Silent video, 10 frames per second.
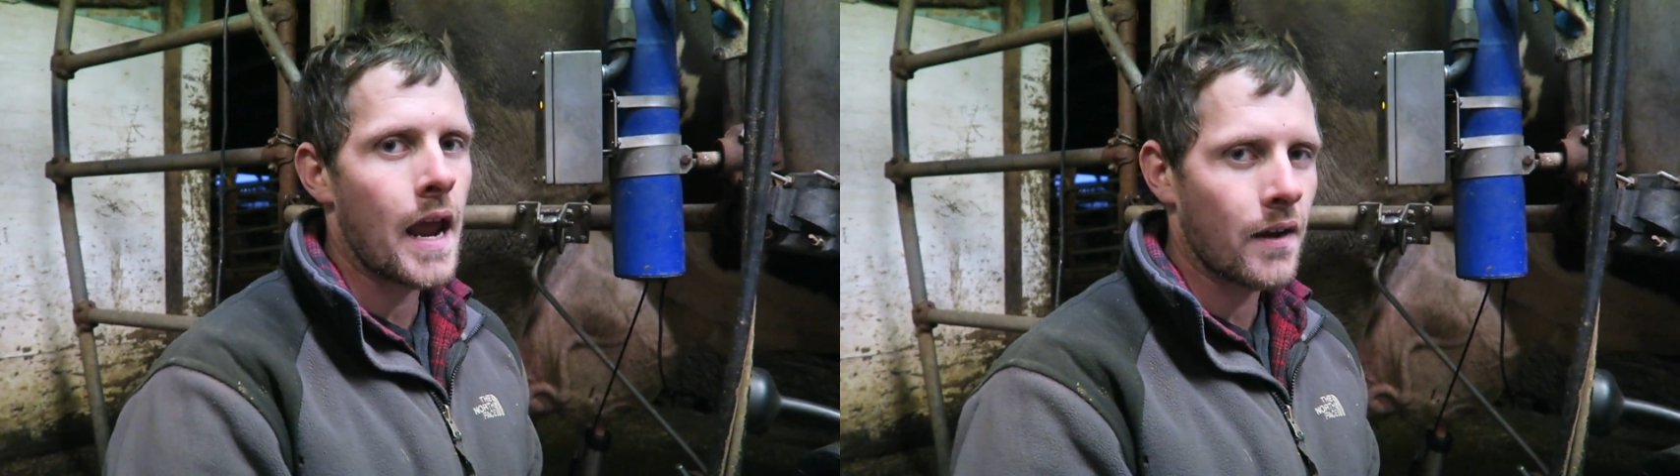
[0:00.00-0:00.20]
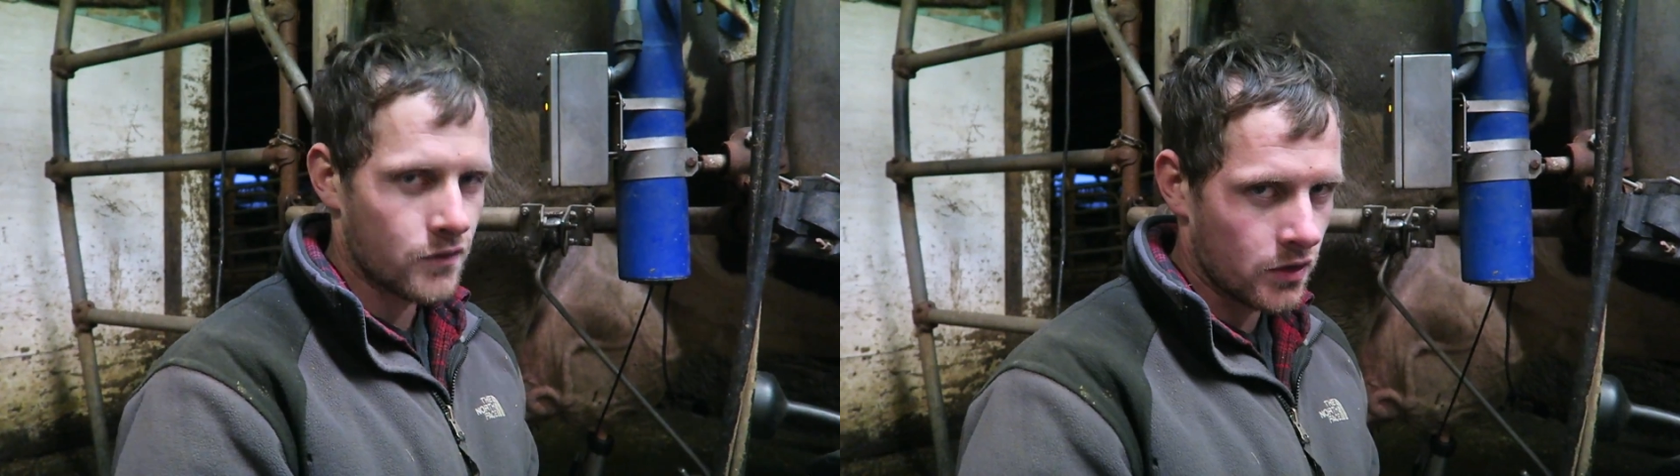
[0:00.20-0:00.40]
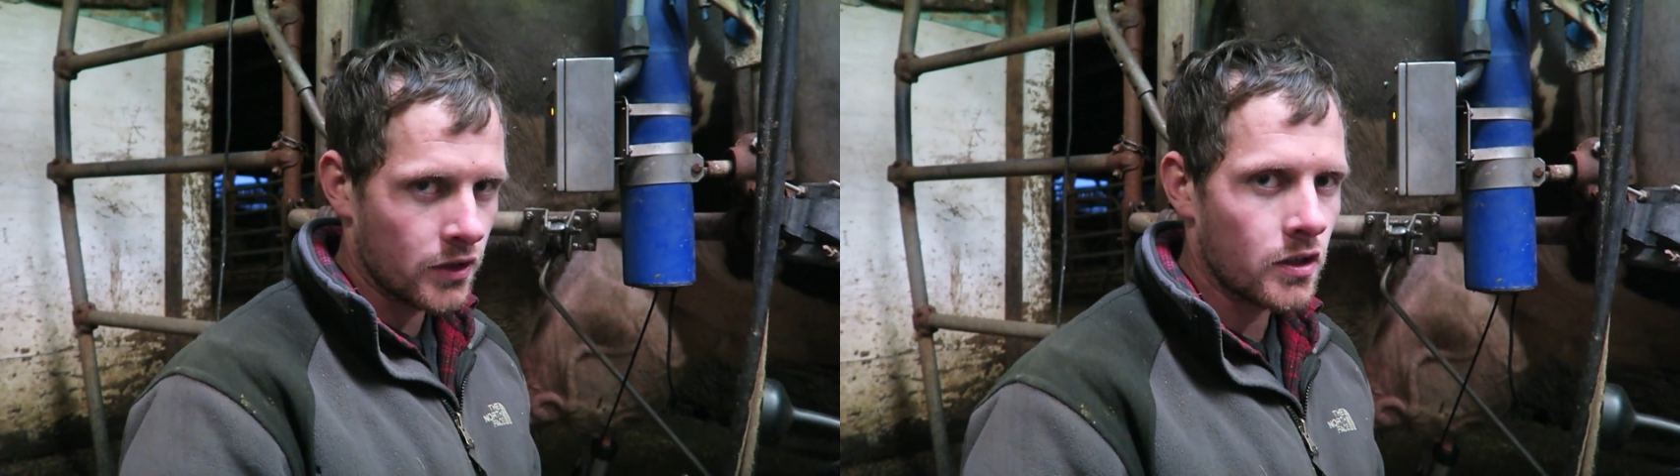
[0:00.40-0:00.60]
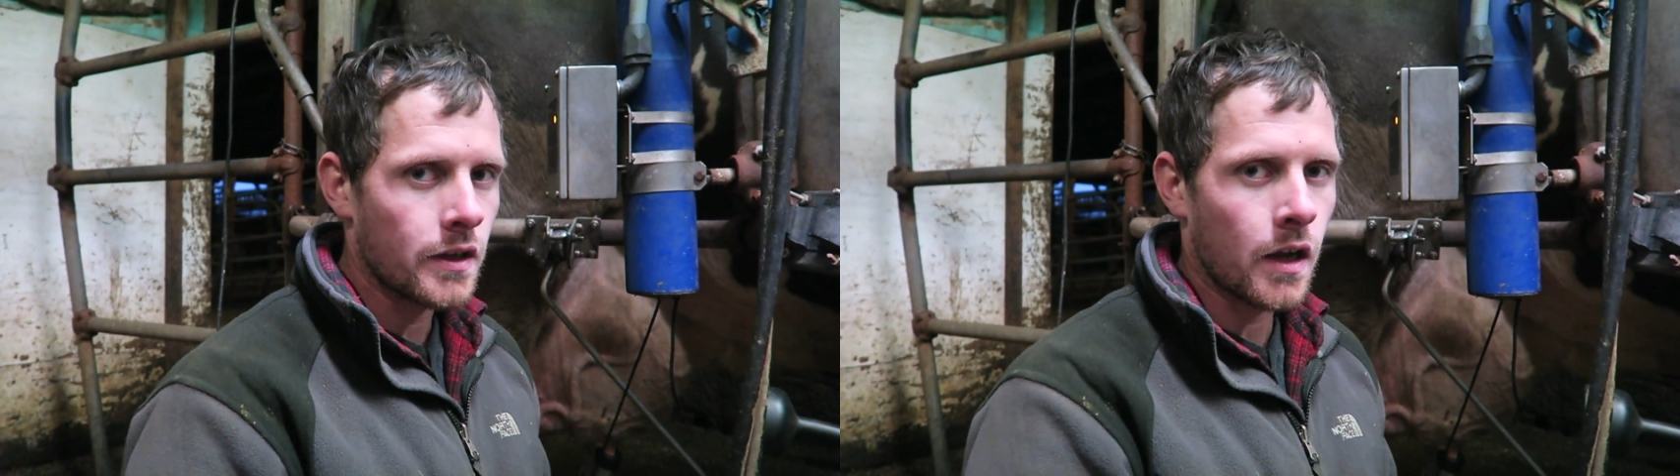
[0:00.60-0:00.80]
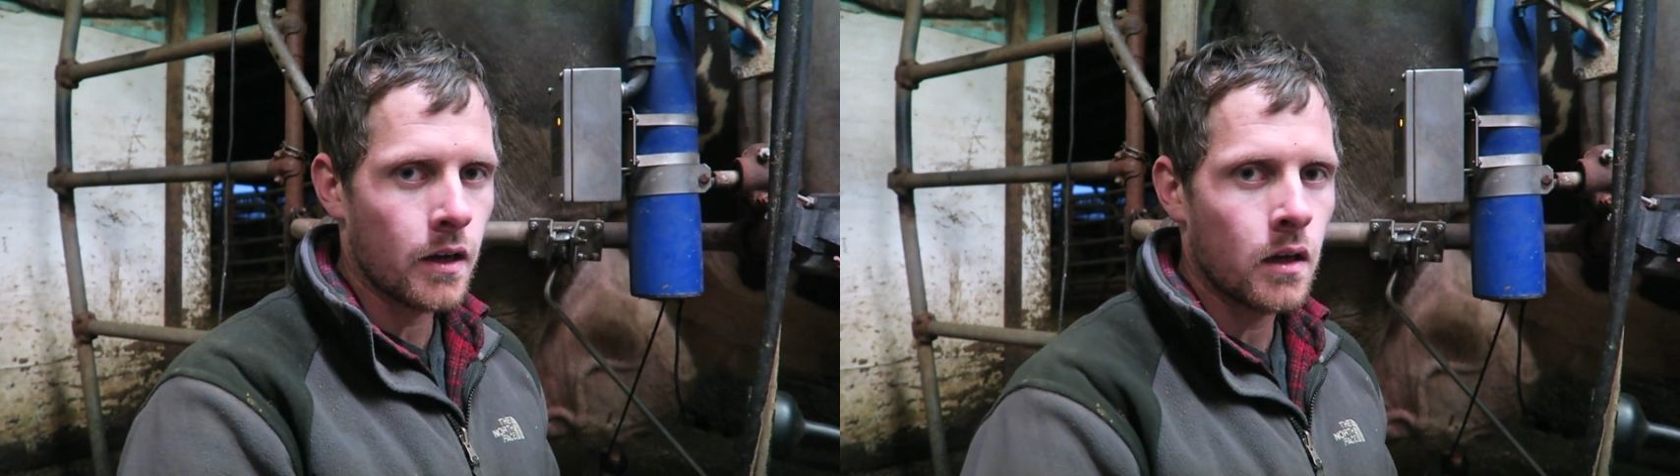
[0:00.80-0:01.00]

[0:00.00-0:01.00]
after you're done